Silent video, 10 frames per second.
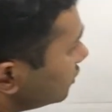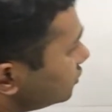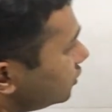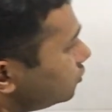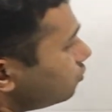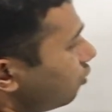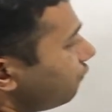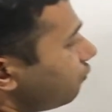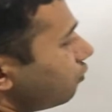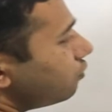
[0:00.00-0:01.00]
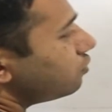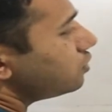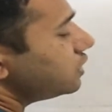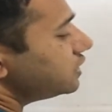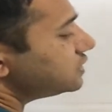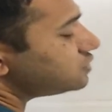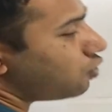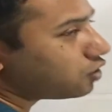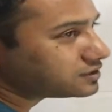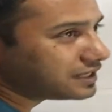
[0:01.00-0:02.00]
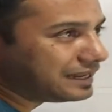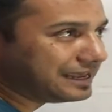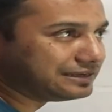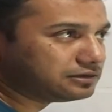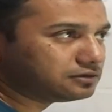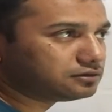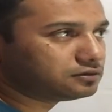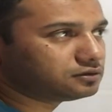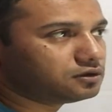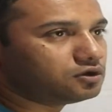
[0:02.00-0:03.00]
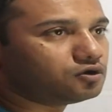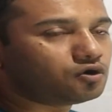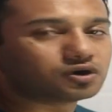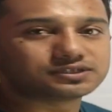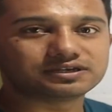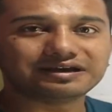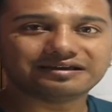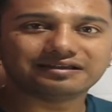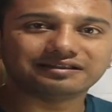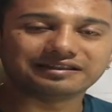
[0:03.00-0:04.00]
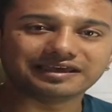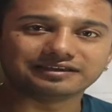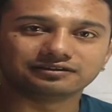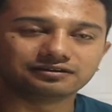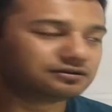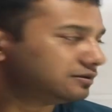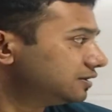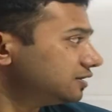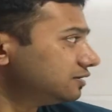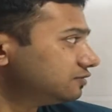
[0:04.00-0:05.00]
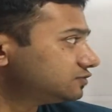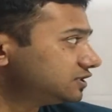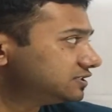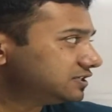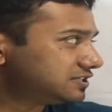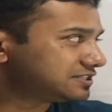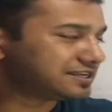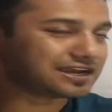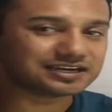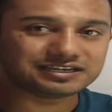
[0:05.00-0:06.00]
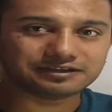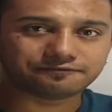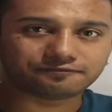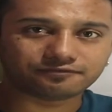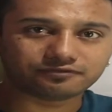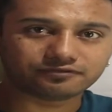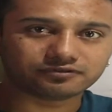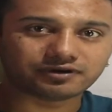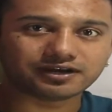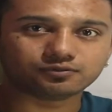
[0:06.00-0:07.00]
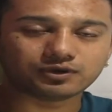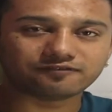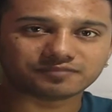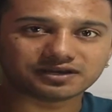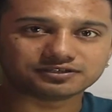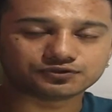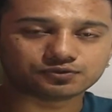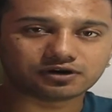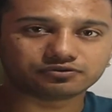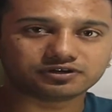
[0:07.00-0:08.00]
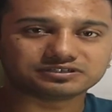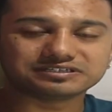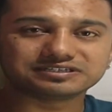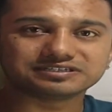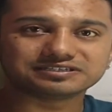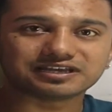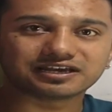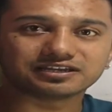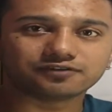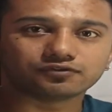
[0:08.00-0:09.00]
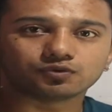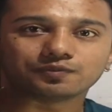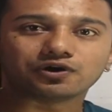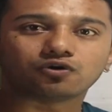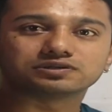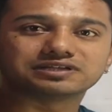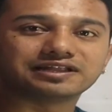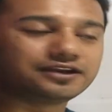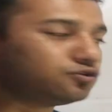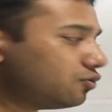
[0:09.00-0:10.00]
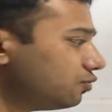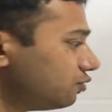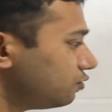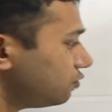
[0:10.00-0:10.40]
C2O4 is oxalate. Oxalate. Since this is negative, right, we have -2 out here. Since this is negative, it will be oxalato.